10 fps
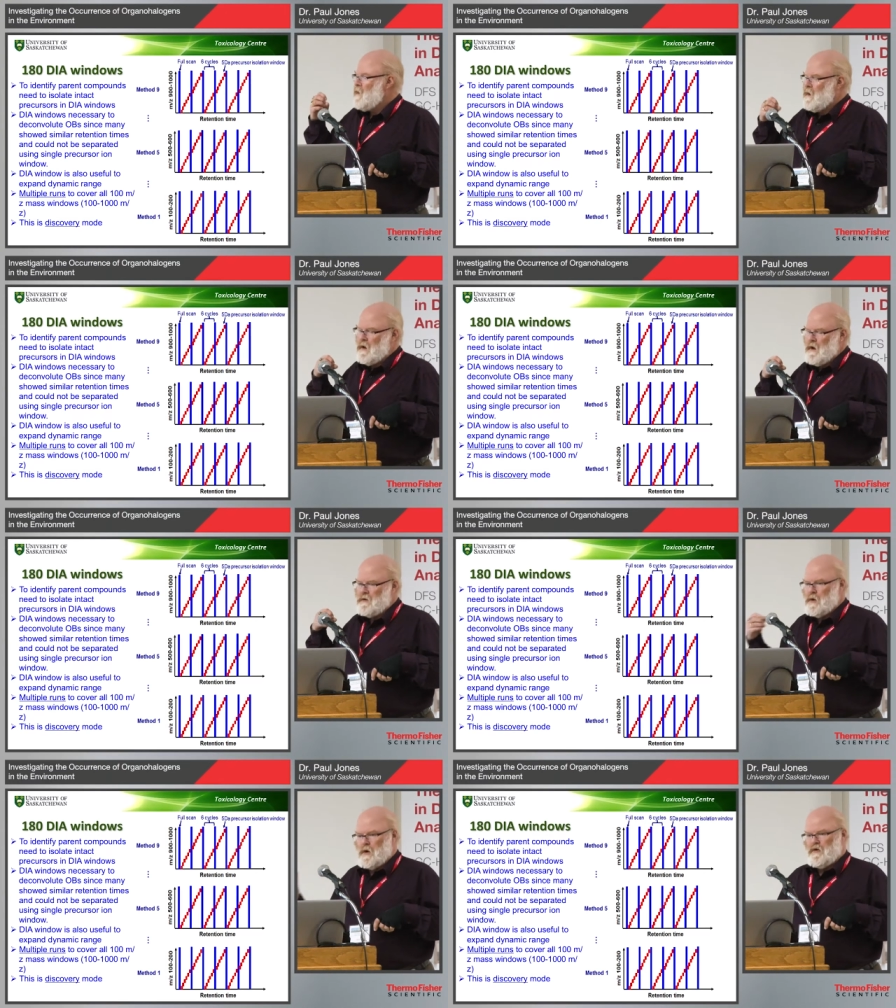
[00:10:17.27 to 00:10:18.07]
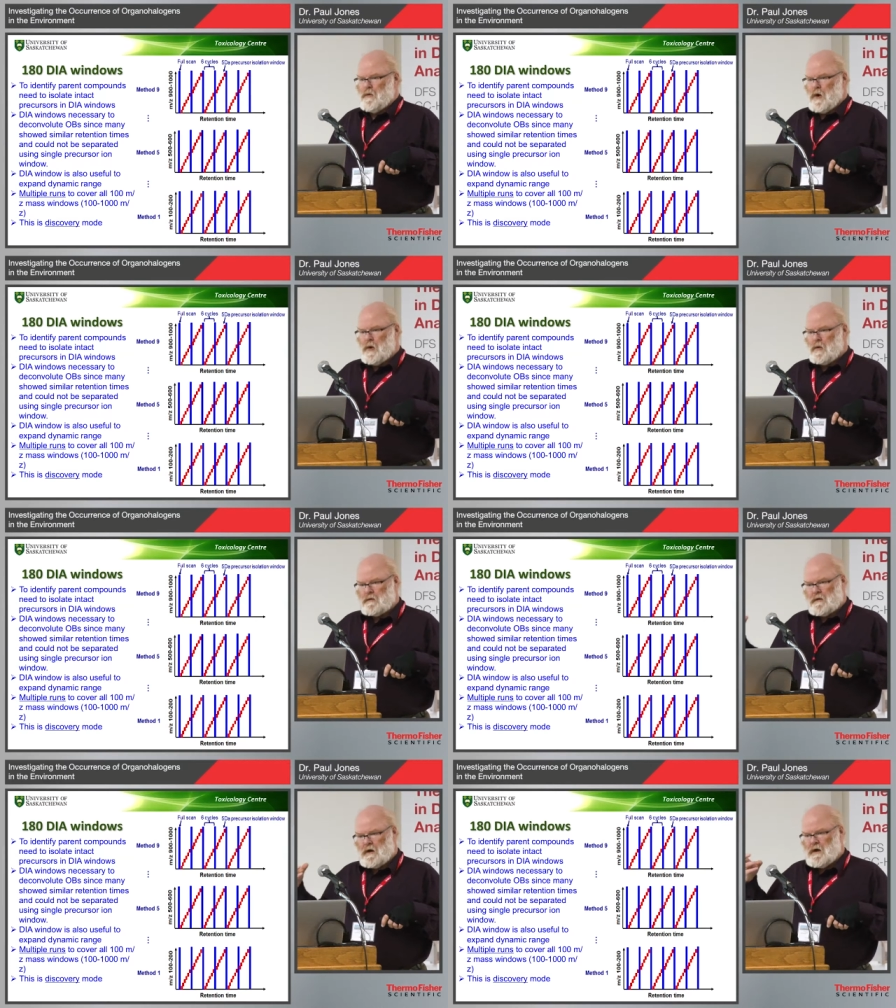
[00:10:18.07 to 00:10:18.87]
uh, the quadrupole
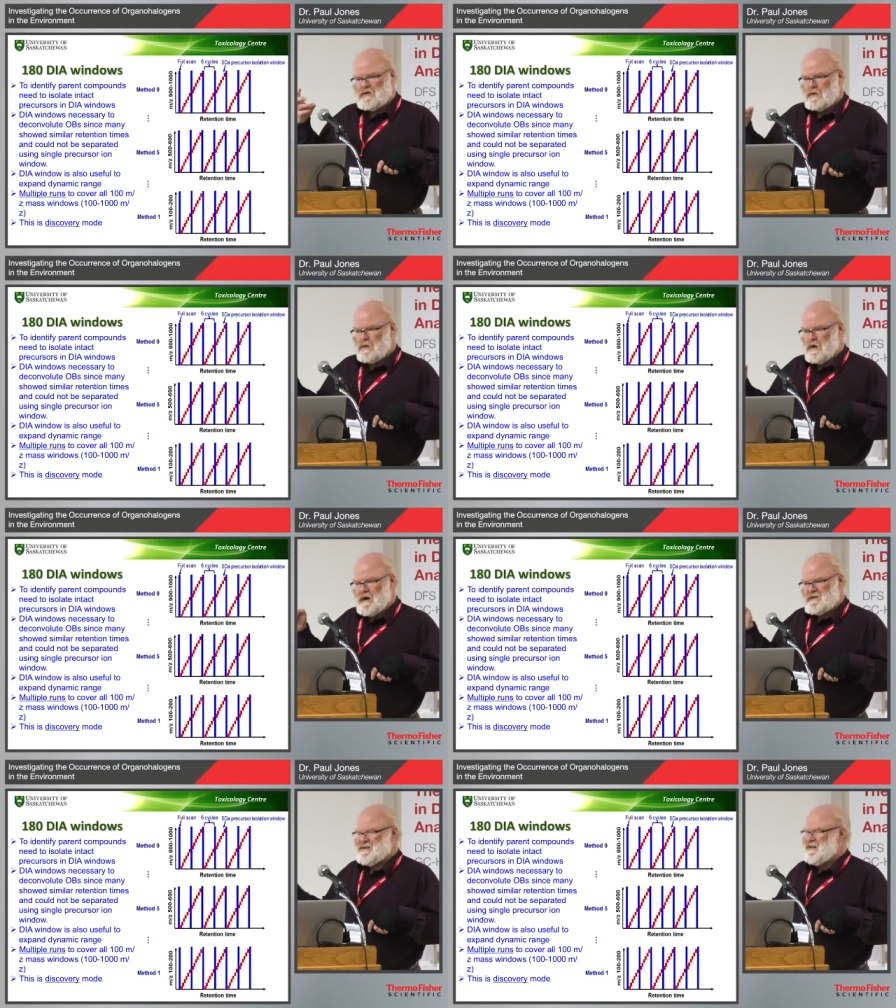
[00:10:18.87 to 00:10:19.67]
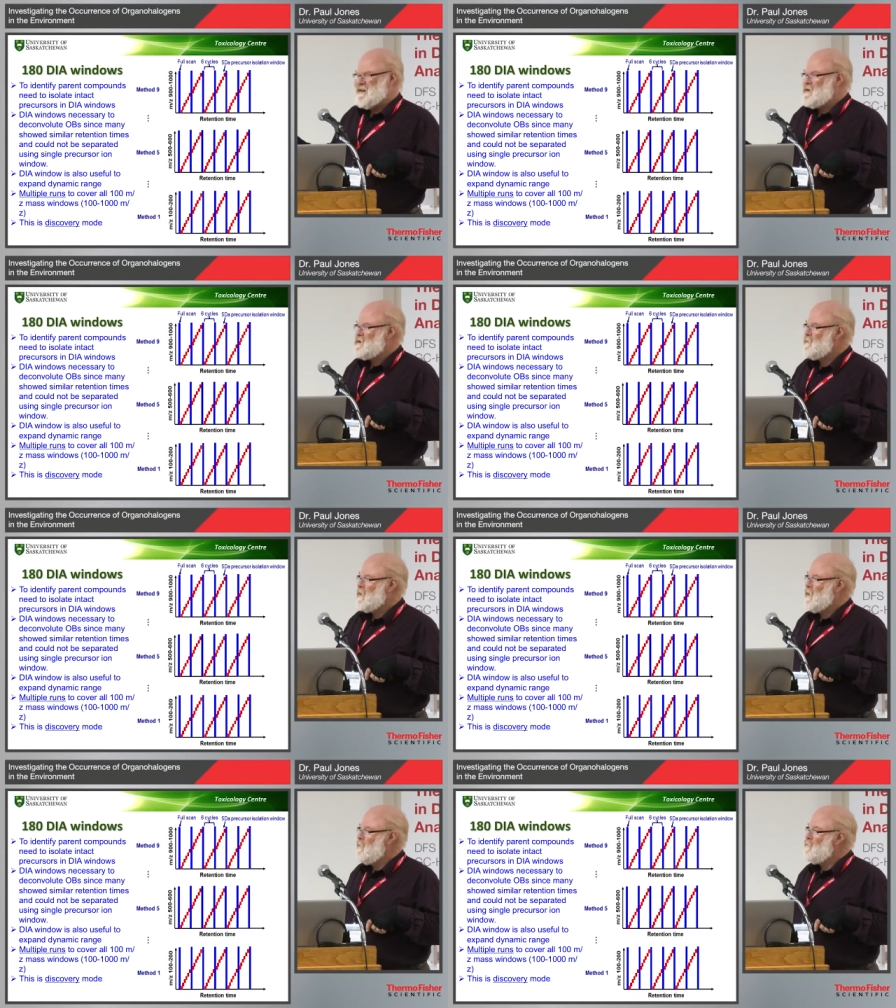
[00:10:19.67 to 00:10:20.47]
uh, to isolate
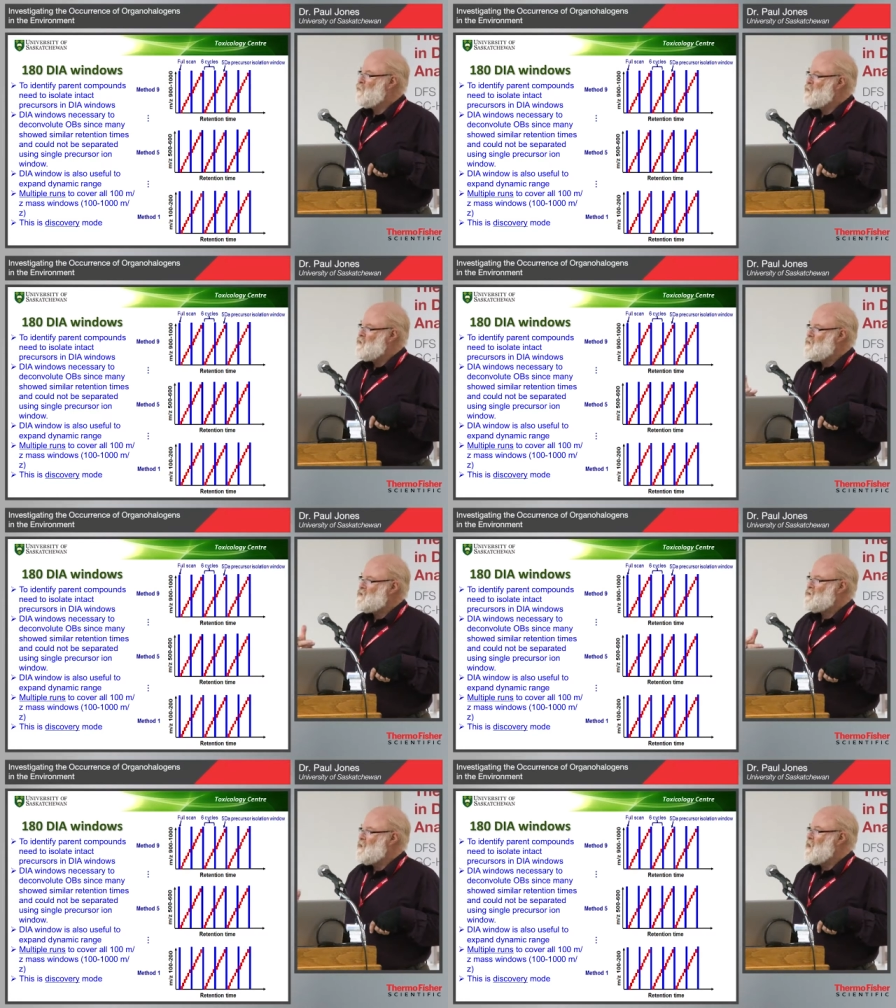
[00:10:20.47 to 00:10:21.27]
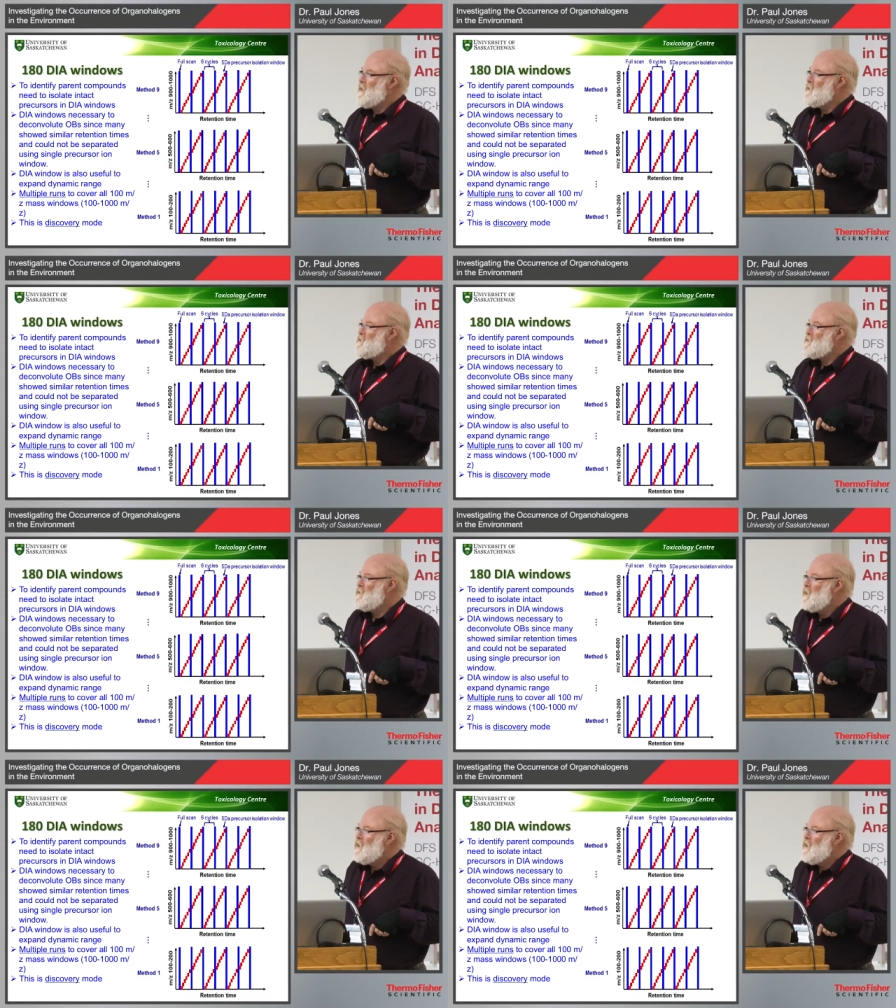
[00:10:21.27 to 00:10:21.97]
um, precursor ions.